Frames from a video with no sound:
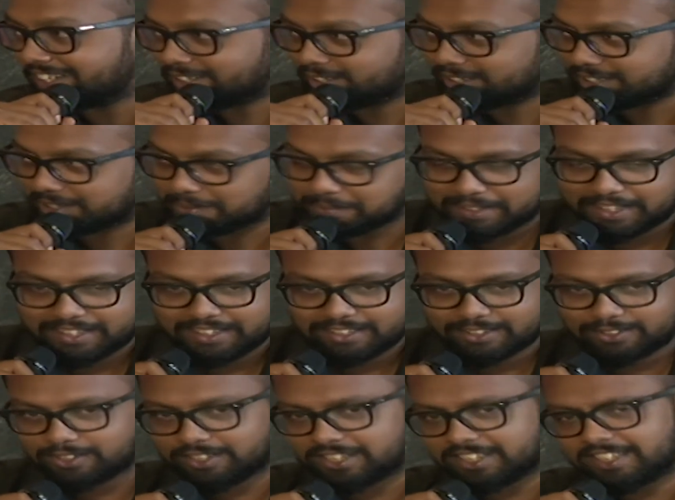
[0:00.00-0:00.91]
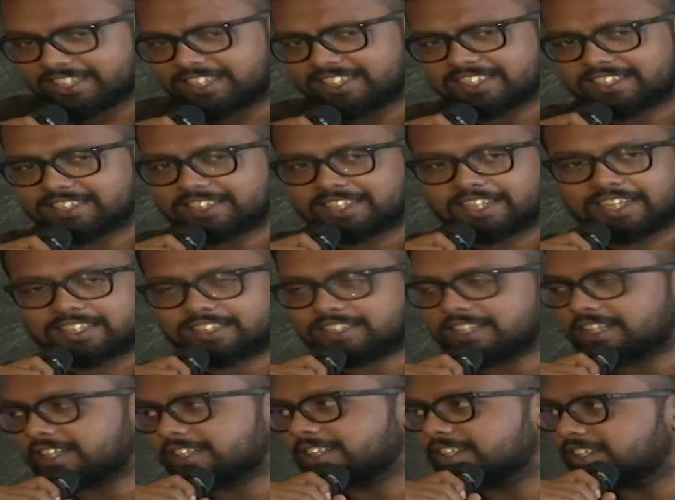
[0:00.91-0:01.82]
or something. So they just get
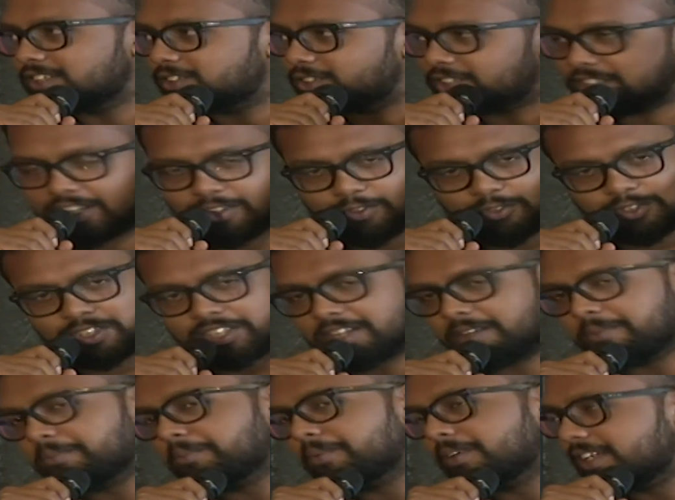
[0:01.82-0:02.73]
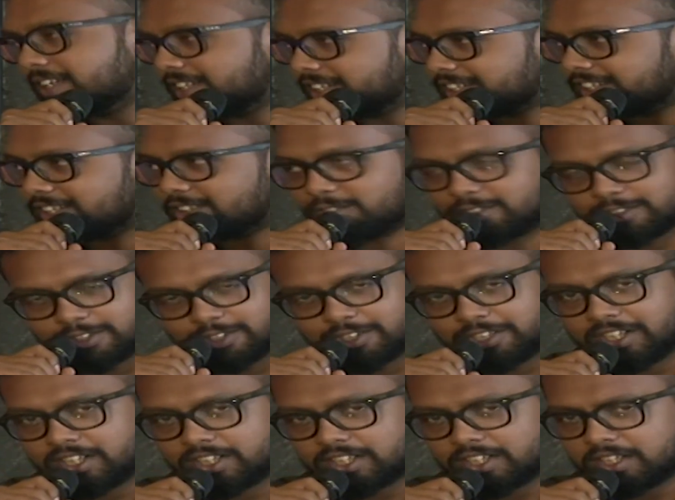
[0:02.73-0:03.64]
sucked into their own company and they goes
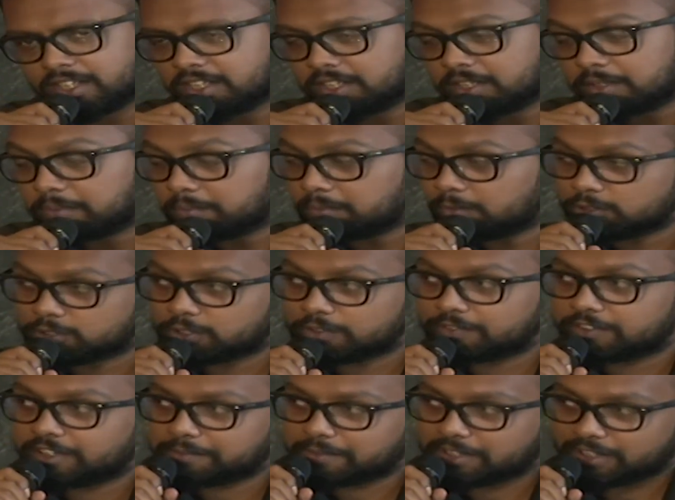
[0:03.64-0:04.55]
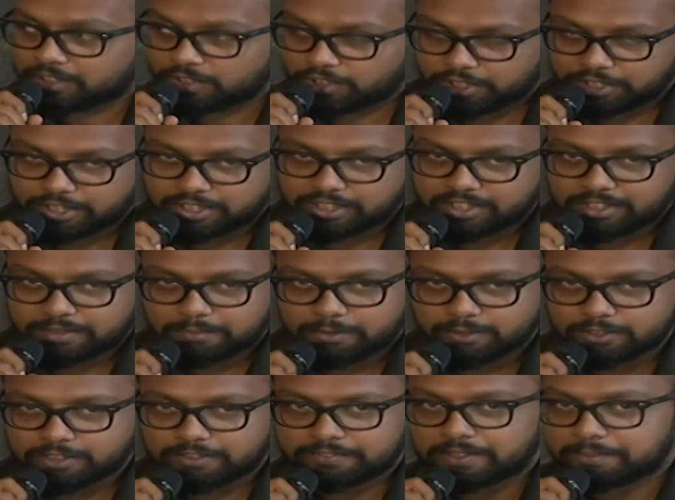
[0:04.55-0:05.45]
on. Most of them are not.
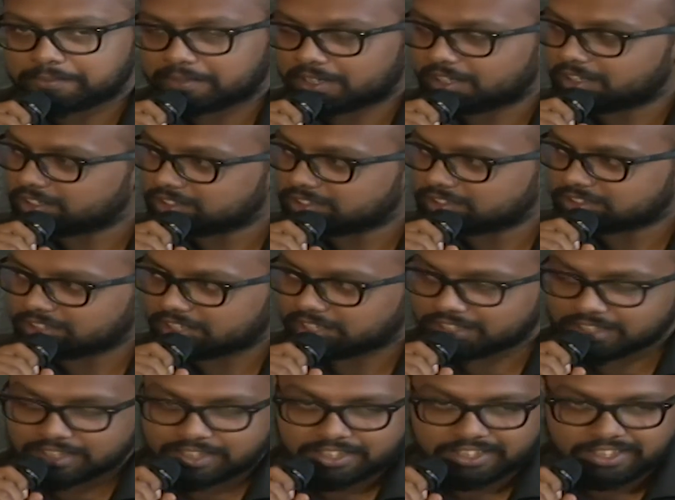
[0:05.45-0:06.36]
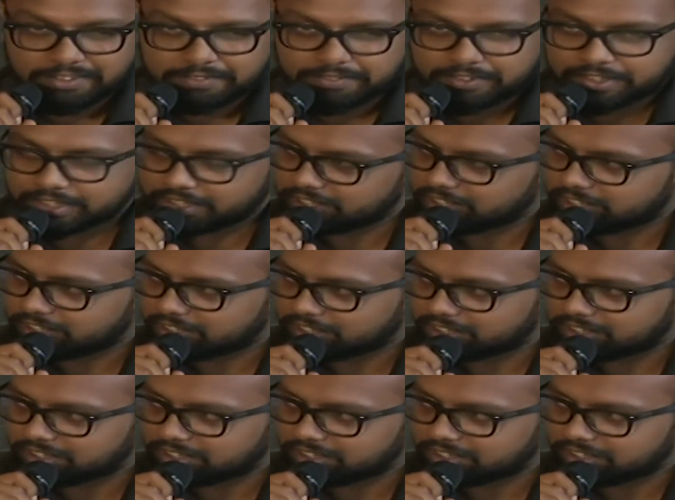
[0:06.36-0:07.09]
Most of them are struggling every day,